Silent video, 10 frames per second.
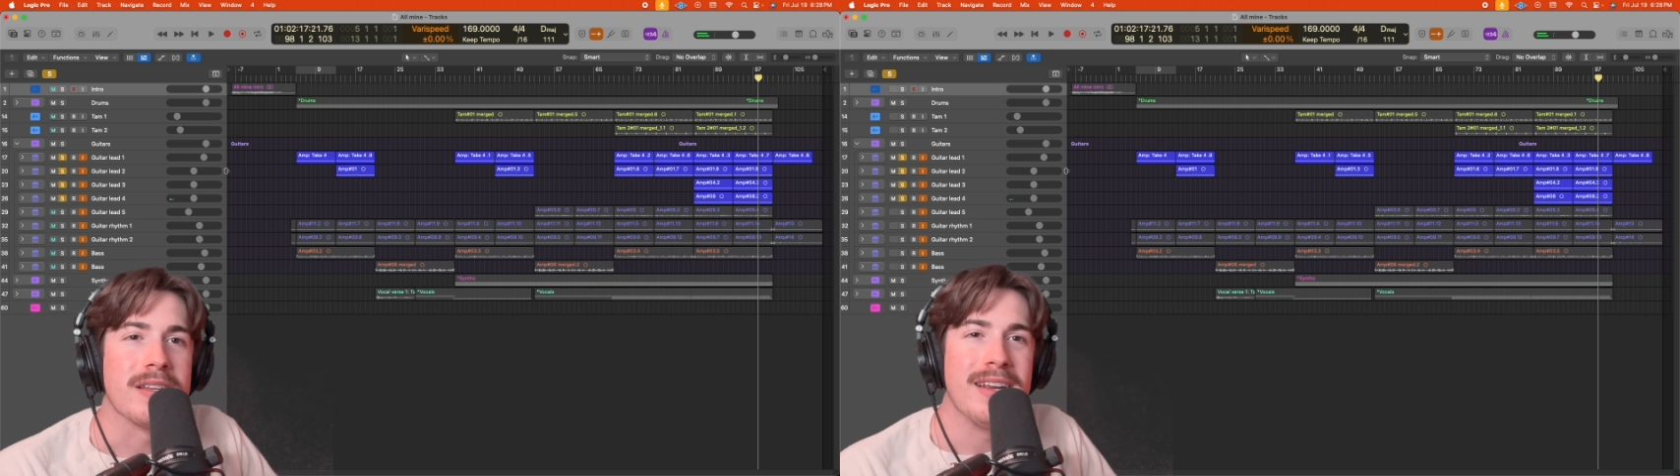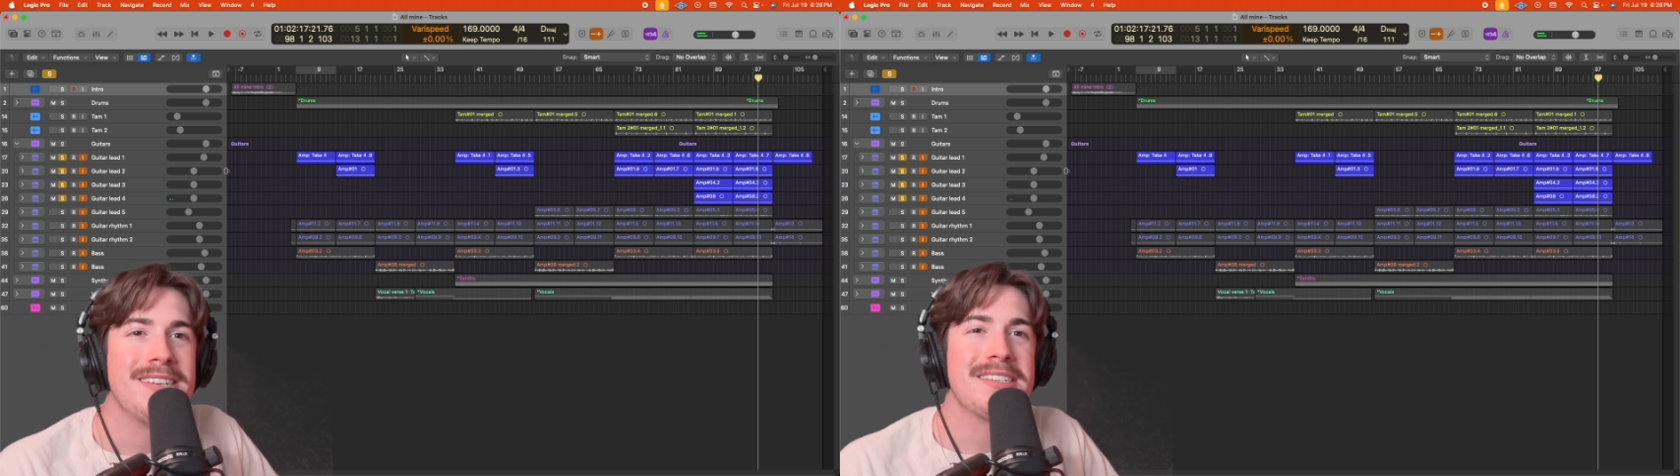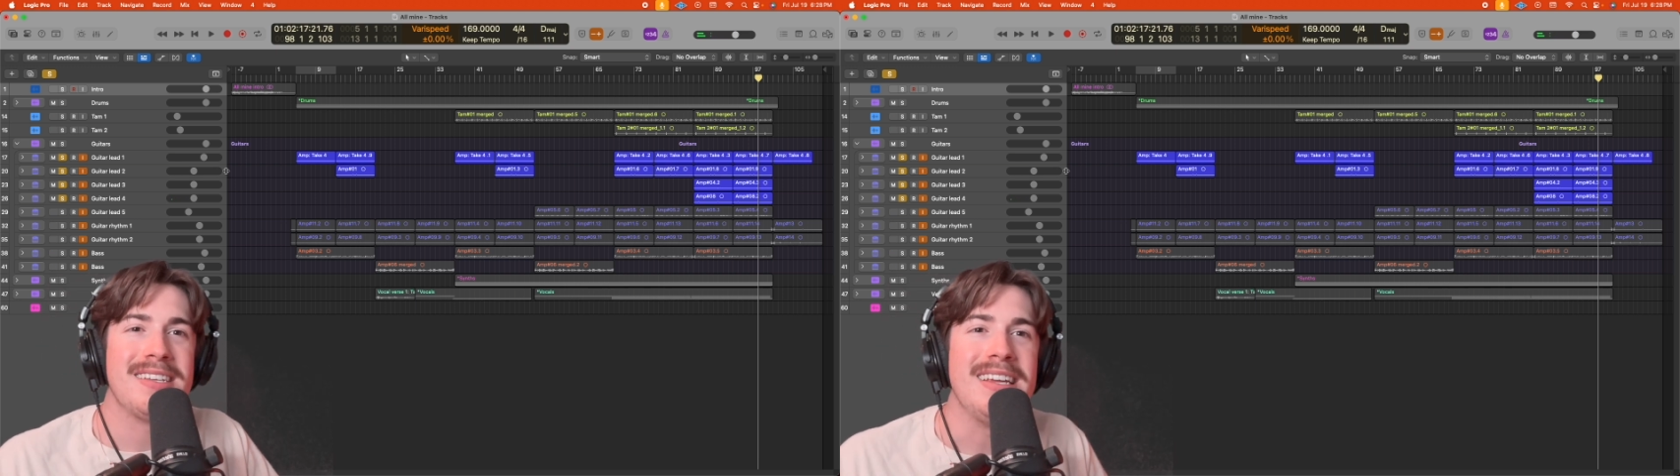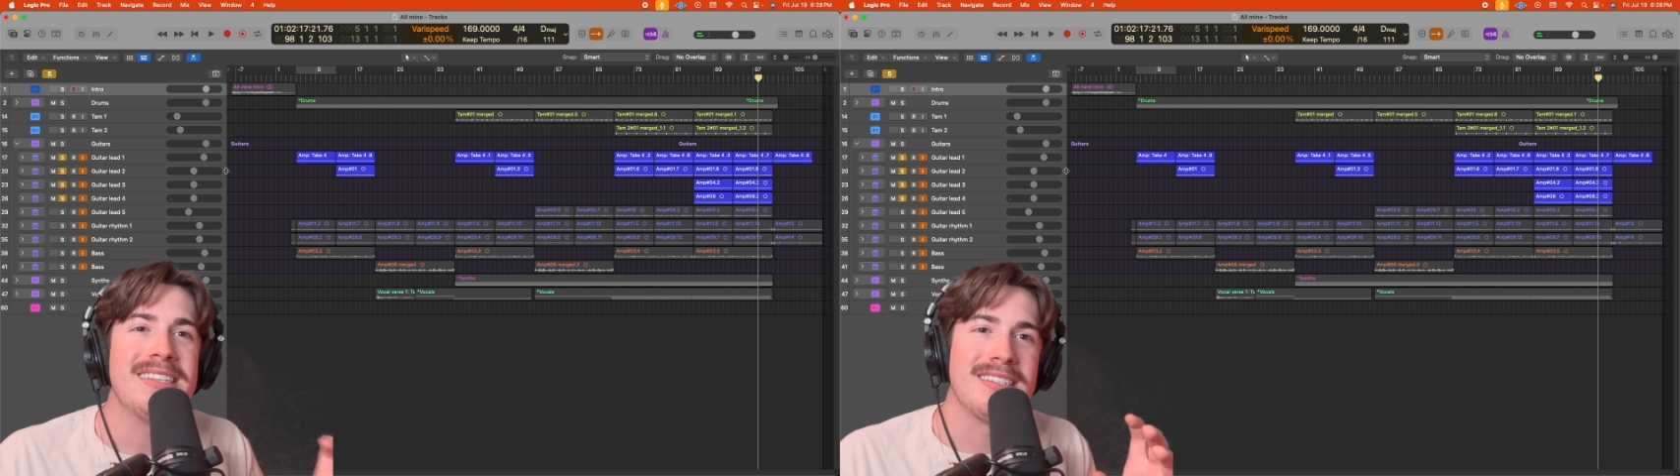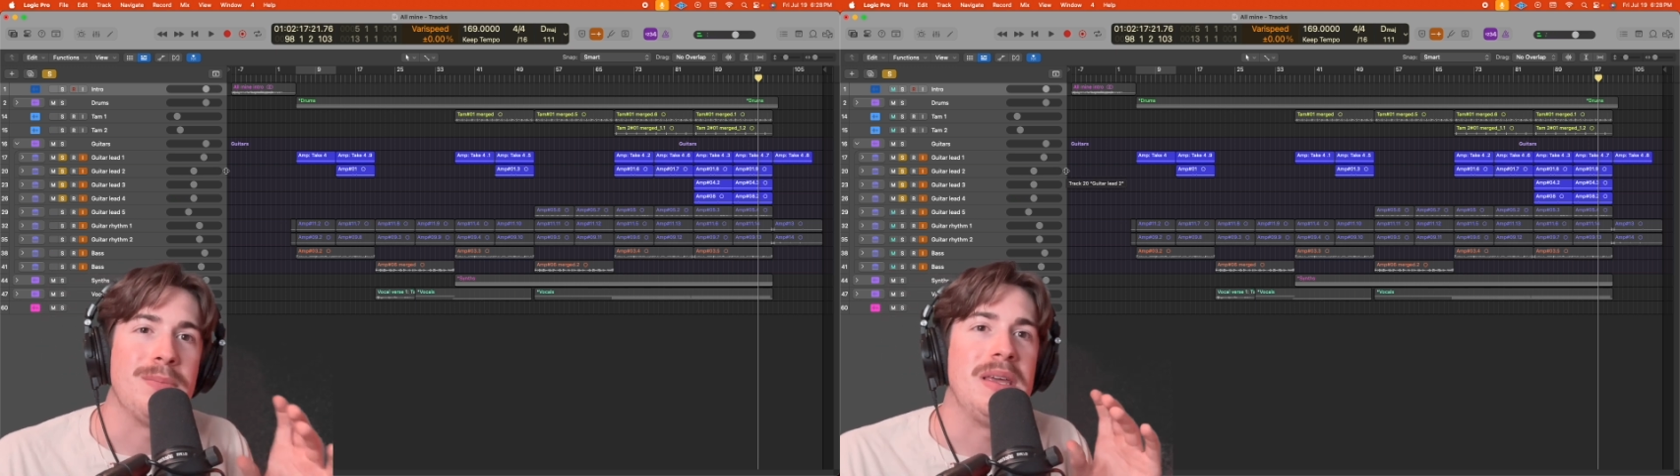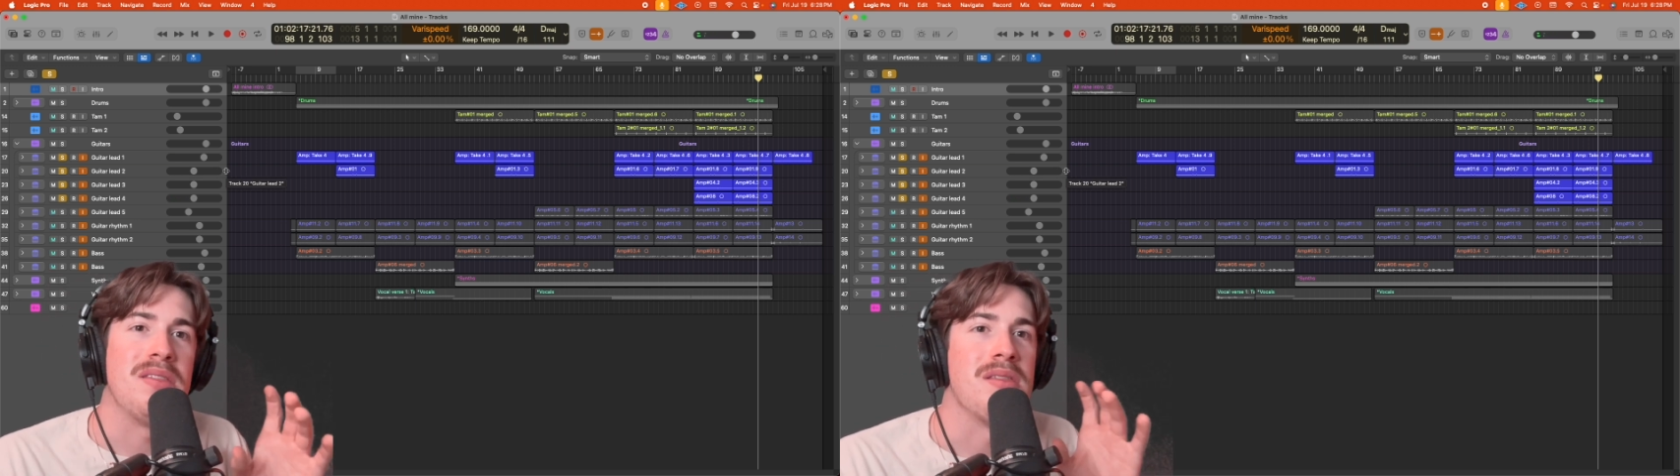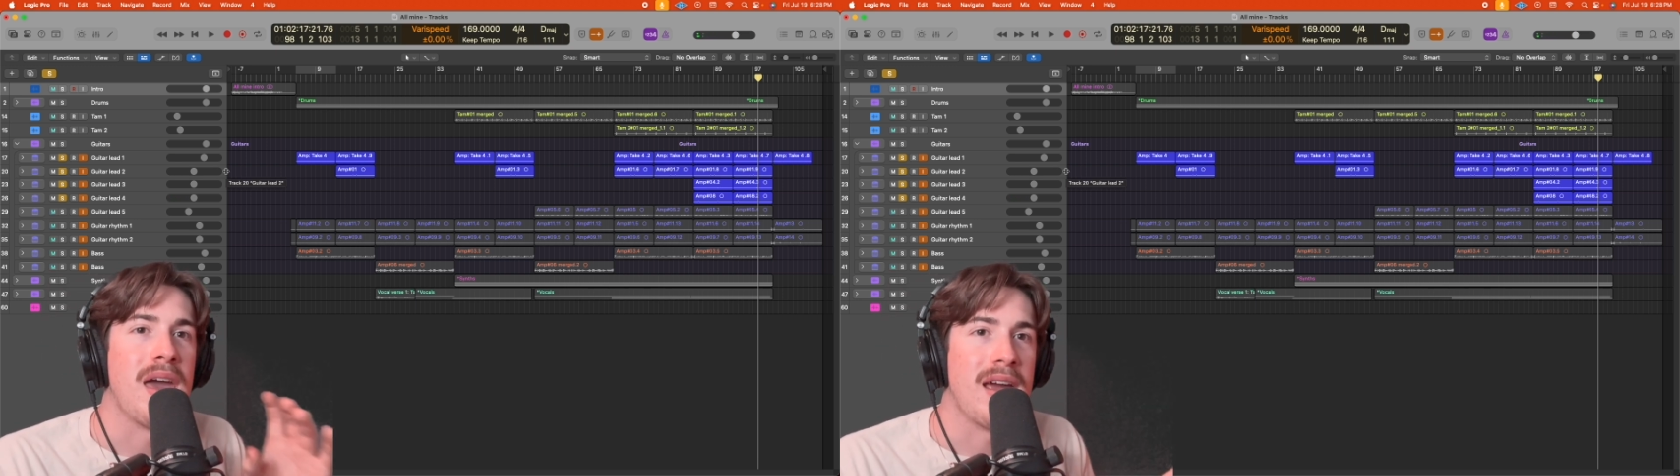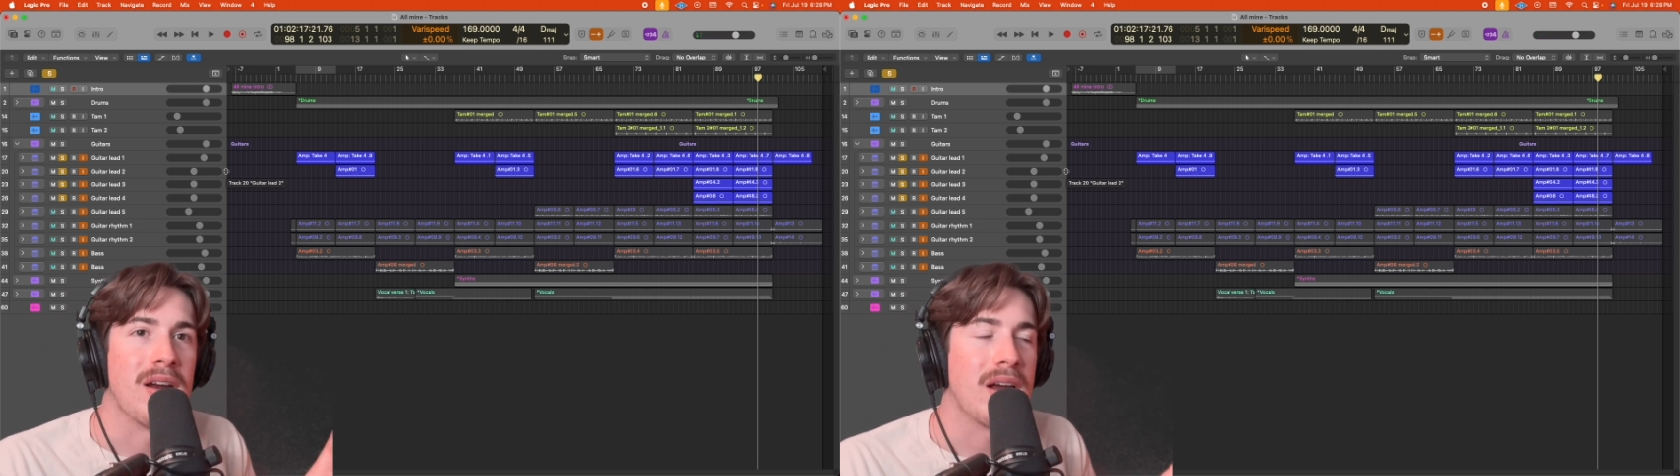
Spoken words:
It just needs to be there.